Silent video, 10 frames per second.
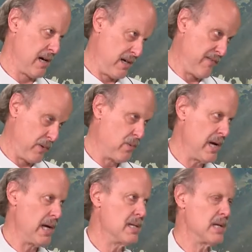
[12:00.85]
of different
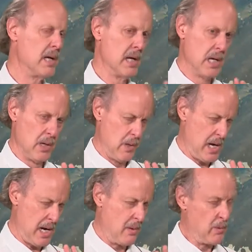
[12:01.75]
ways.
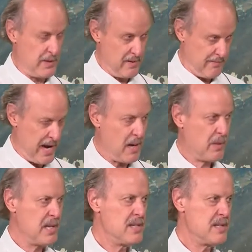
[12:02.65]
Within
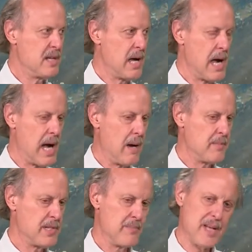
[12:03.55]
families,
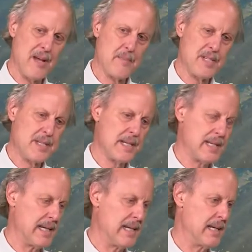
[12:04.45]
sometimes
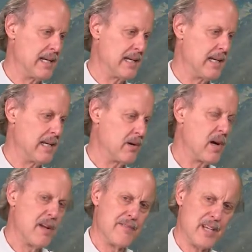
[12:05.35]

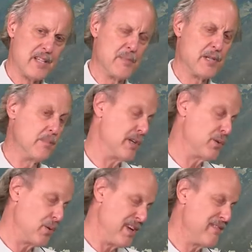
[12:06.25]
conflicts
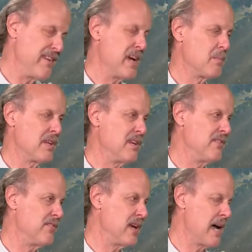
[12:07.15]
between
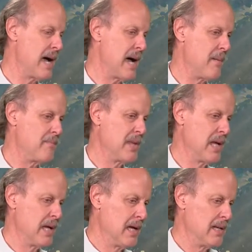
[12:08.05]
families,
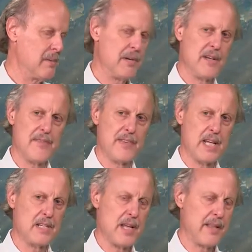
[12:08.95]
number of different
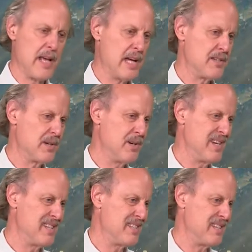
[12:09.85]
things like that. So
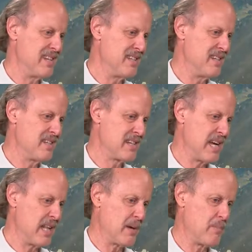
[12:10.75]
it just
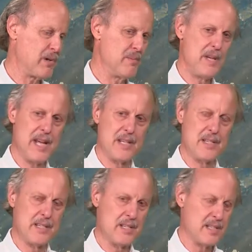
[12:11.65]
kind of like permeates
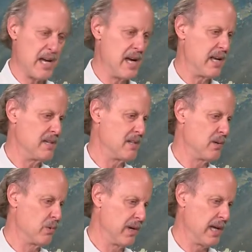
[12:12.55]
the society. So
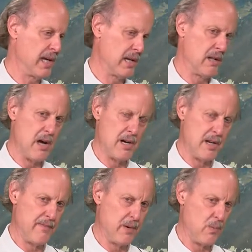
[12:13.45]
working in a lot of
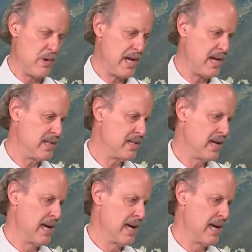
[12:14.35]
different ways